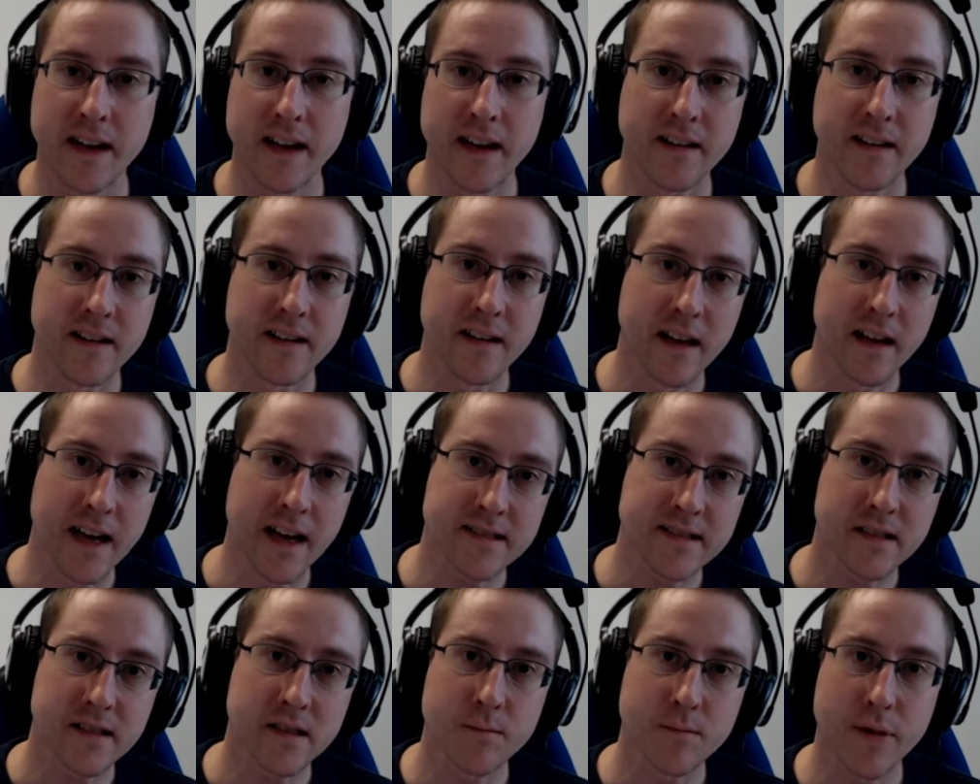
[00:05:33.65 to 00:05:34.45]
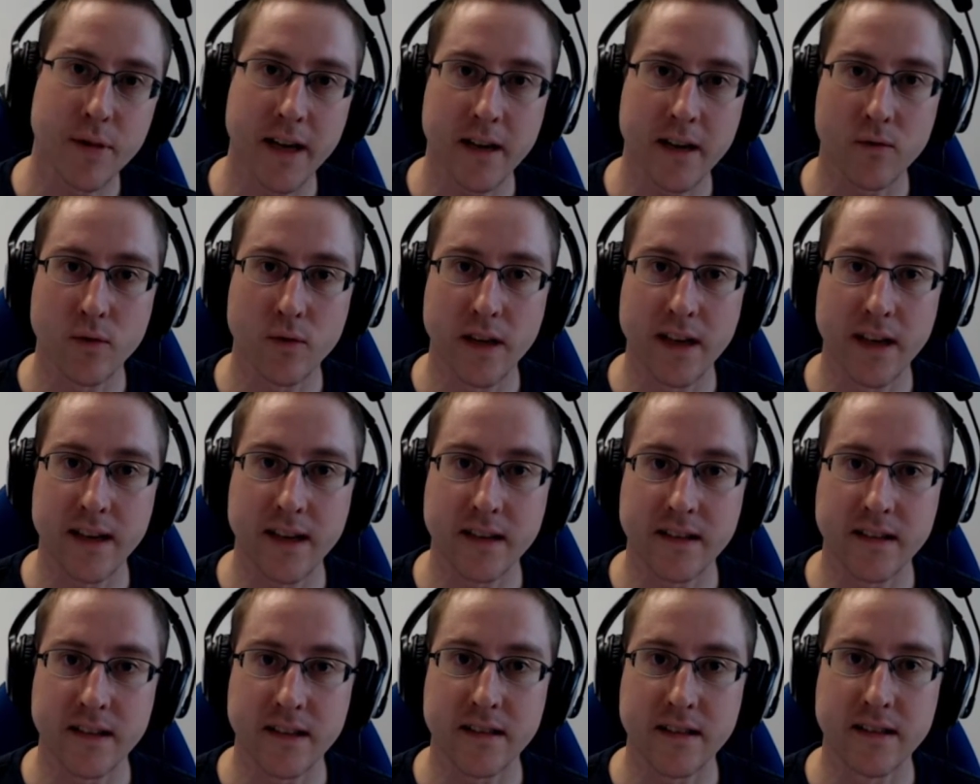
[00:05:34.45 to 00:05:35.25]
And in the last campaign, we
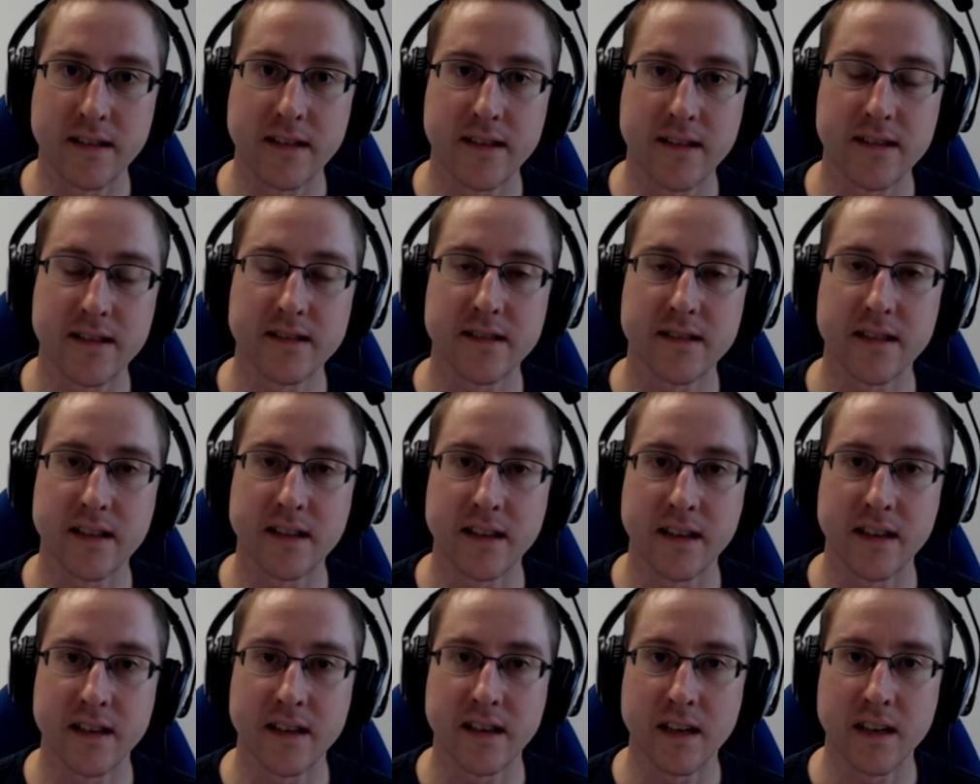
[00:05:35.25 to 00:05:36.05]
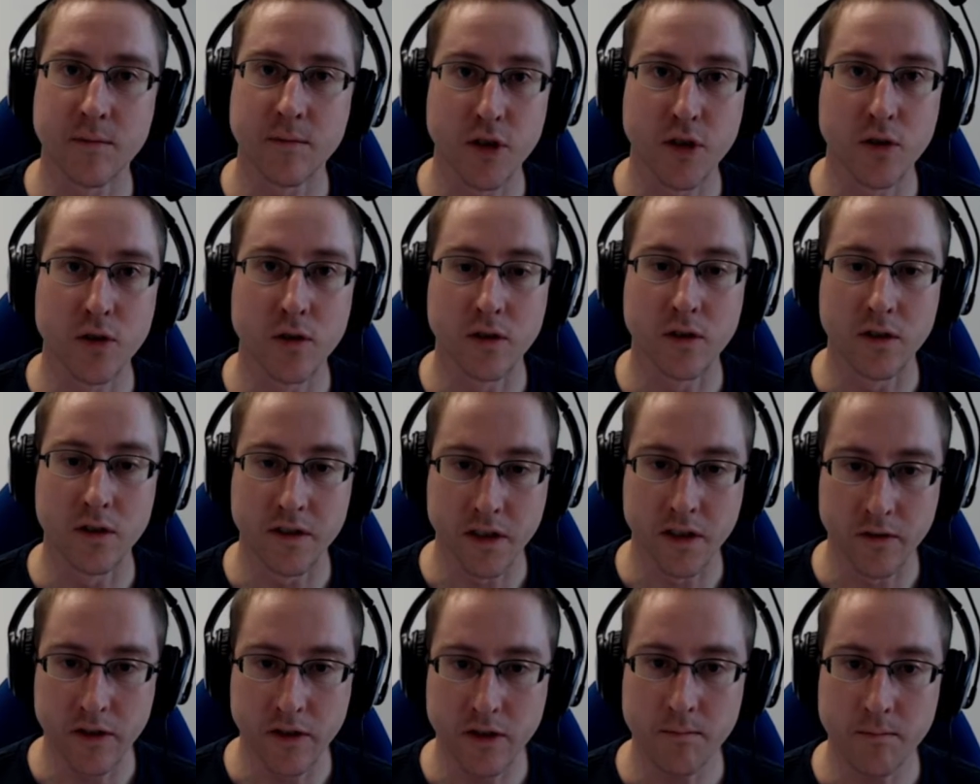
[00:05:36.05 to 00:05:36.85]
did this in pure
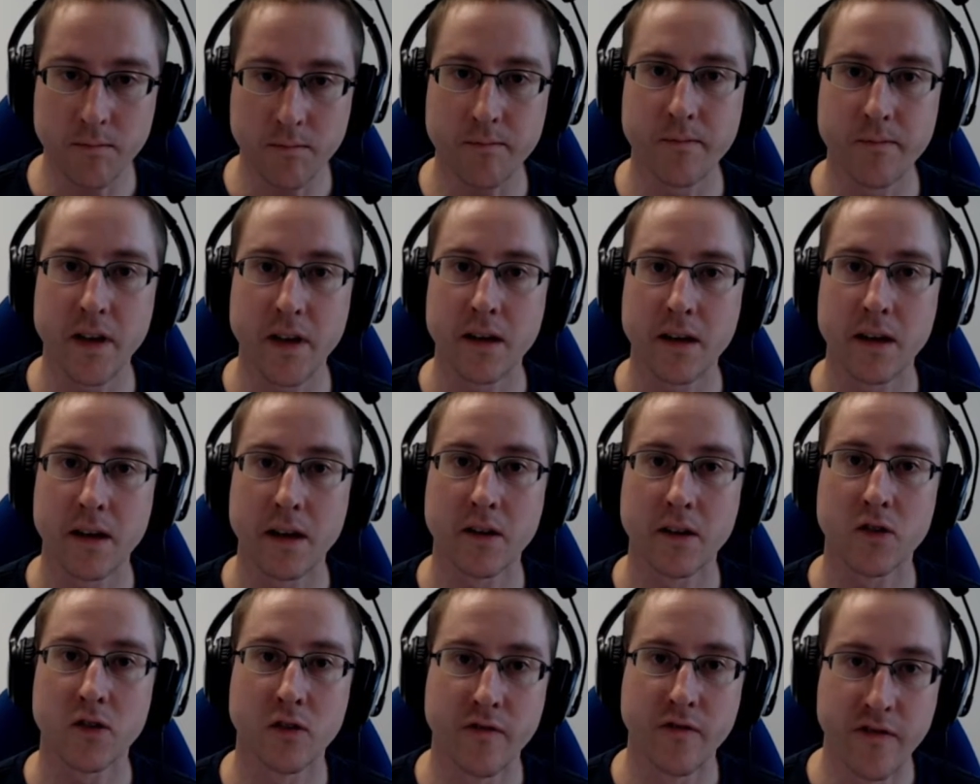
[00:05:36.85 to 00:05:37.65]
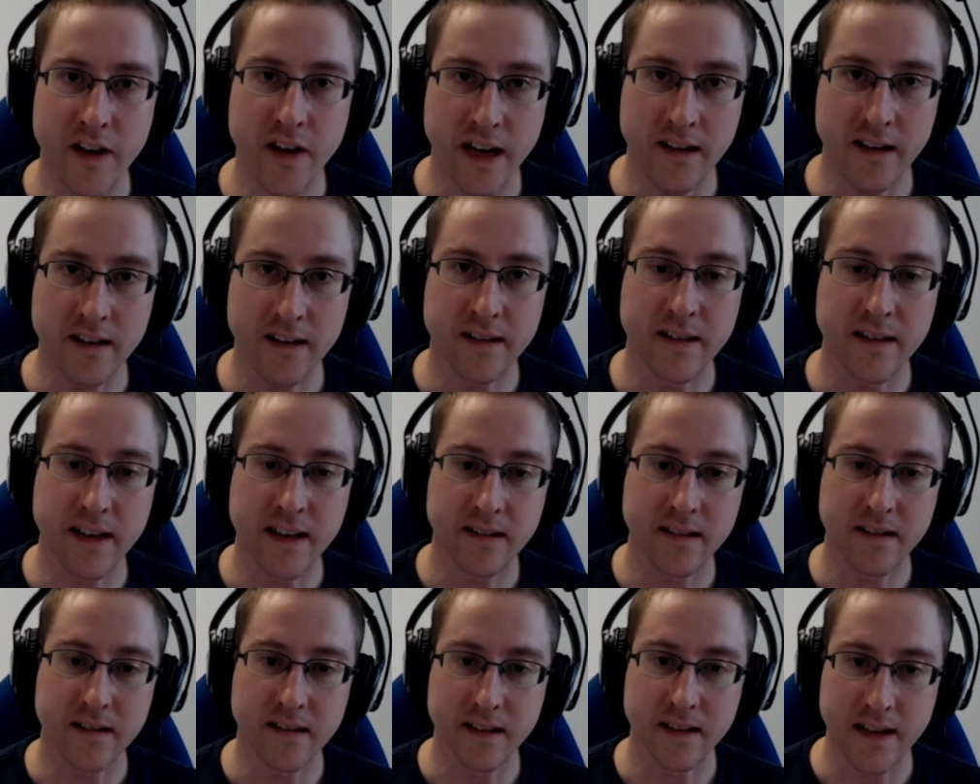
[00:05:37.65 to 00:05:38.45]
deuterium to
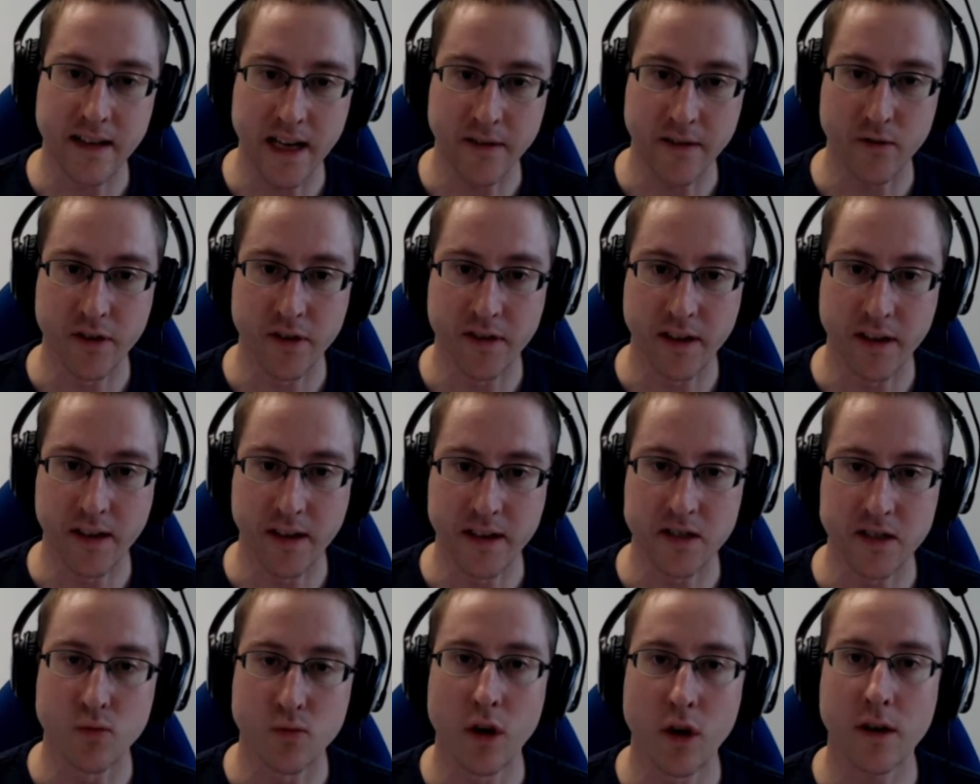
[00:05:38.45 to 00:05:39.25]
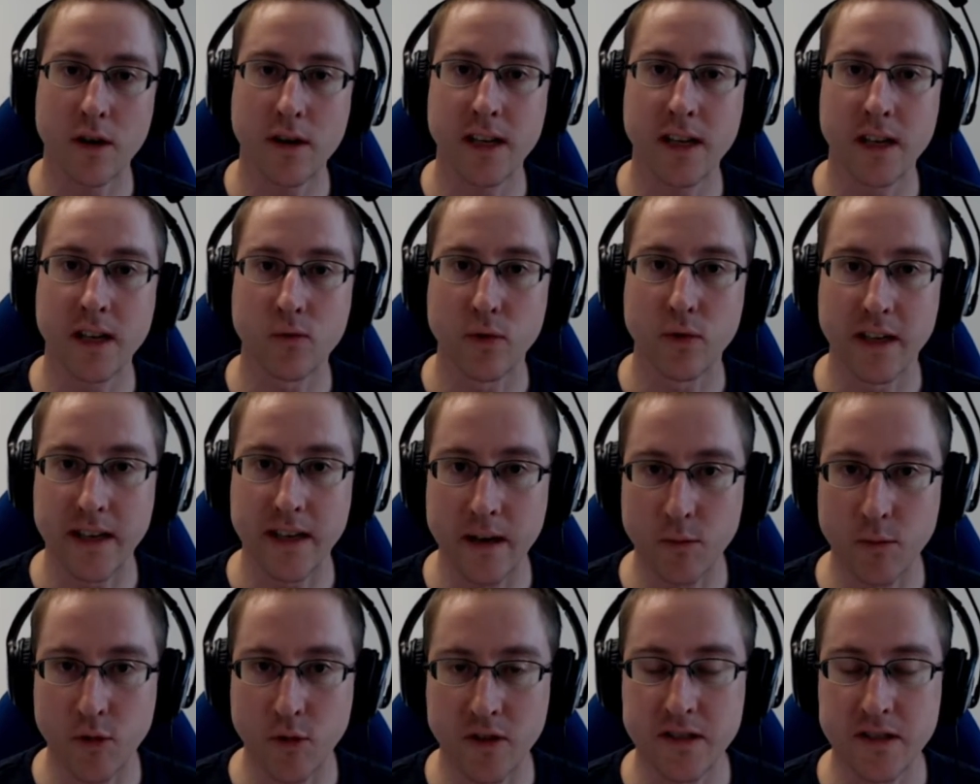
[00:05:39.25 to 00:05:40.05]
validate that everything is working. We
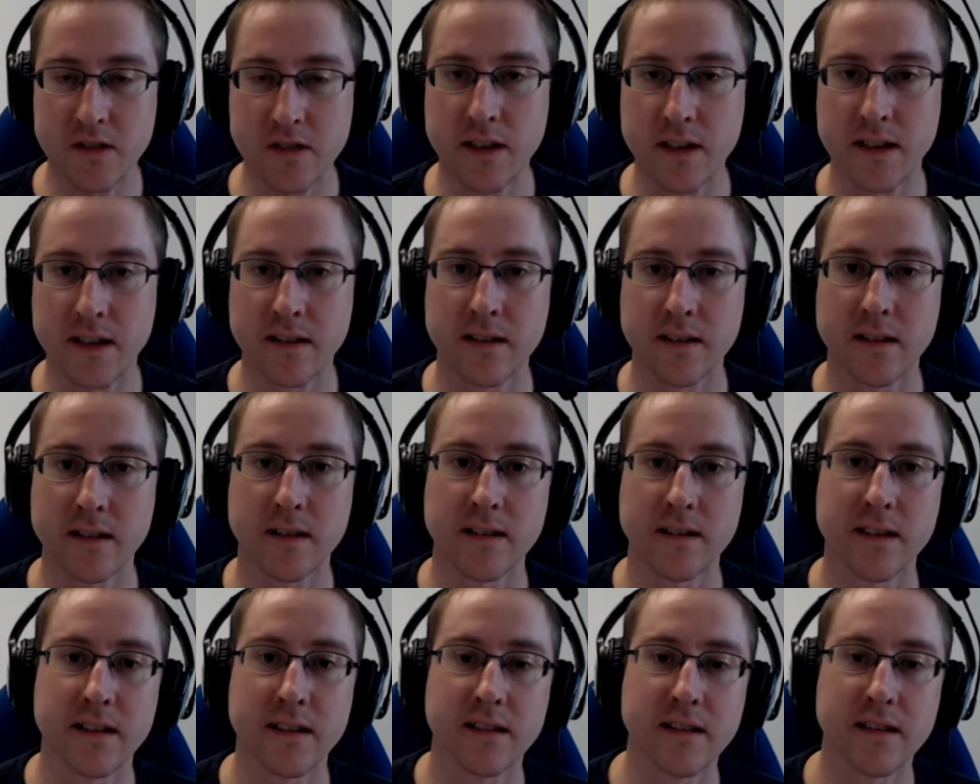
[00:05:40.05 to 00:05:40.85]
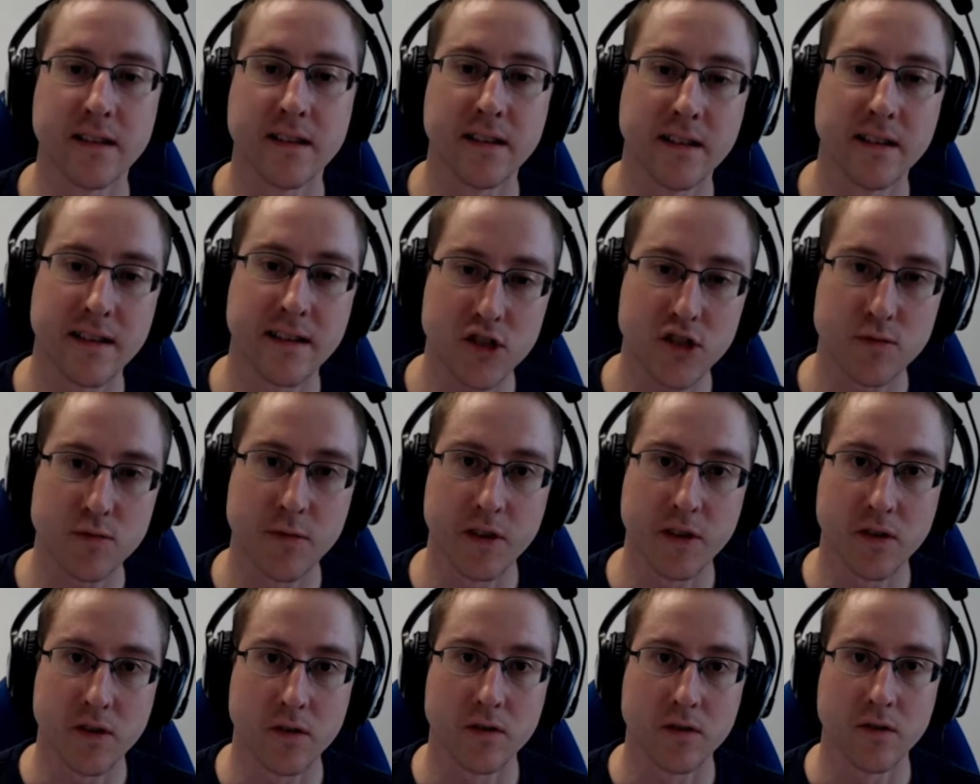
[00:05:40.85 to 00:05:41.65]
demonstrated that the
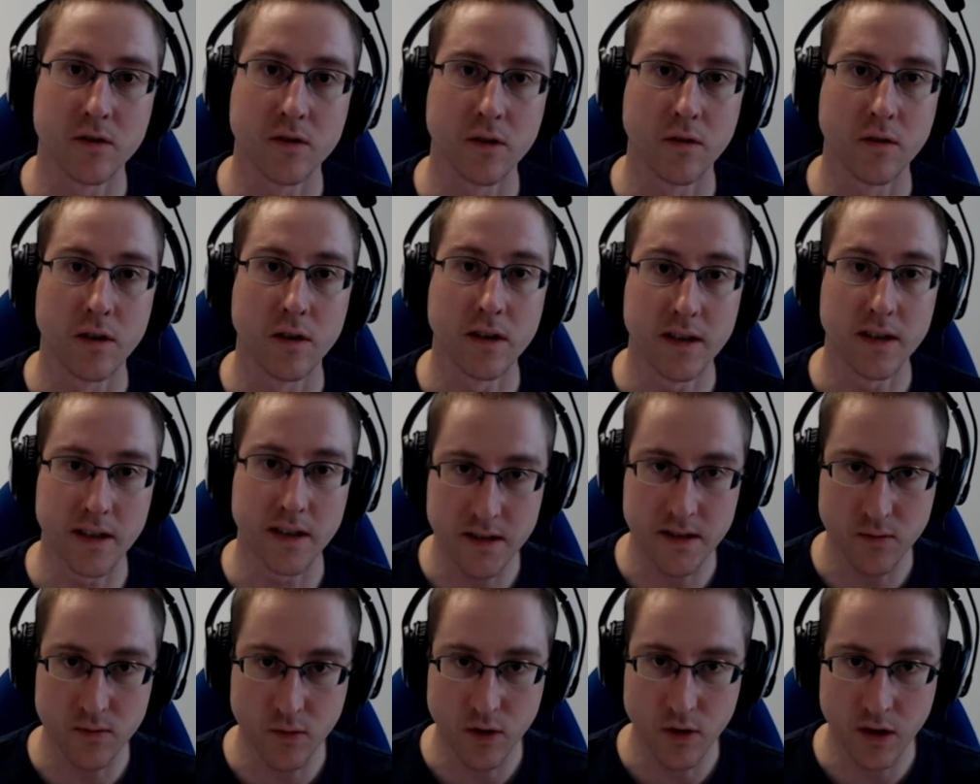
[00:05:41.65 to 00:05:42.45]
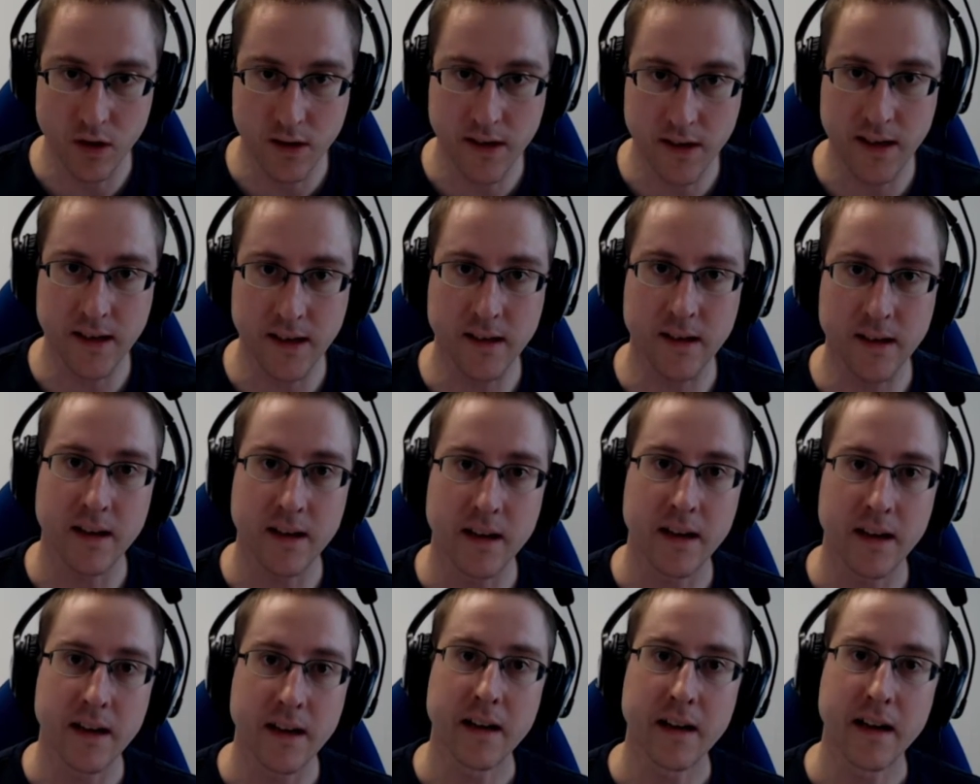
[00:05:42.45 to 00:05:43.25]
detachment control is working.
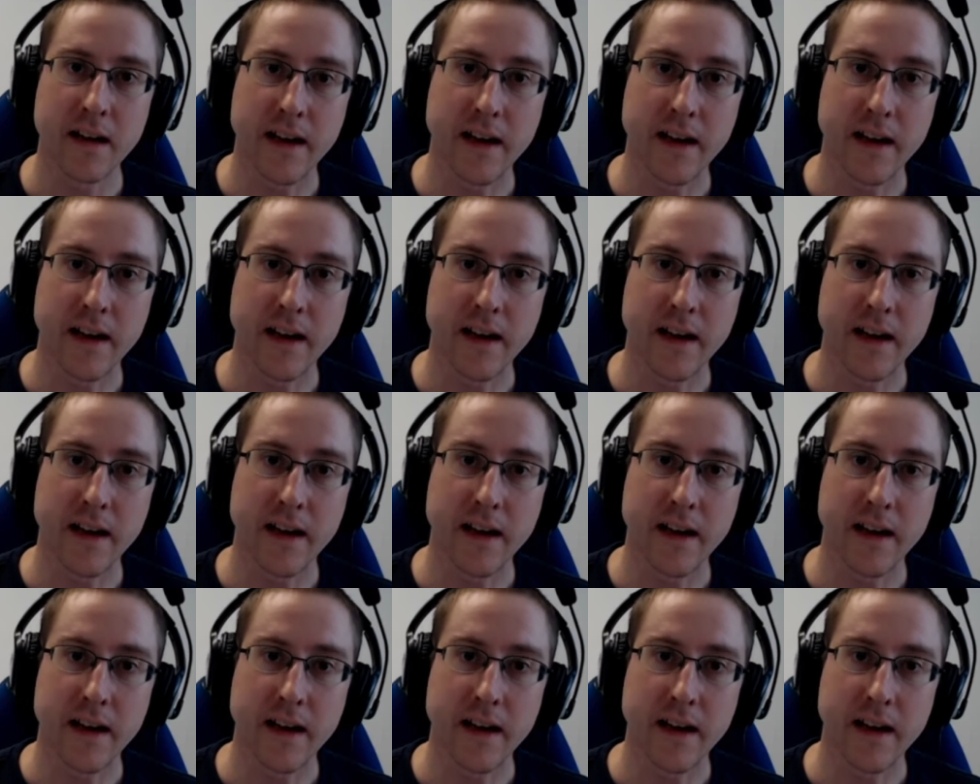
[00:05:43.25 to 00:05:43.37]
